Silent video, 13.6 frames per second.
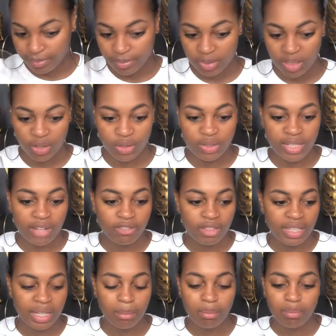So you definitely
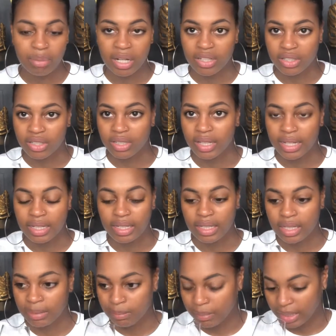get butter, like,
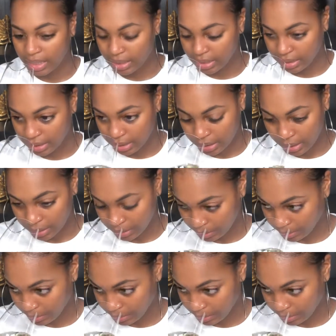immediately.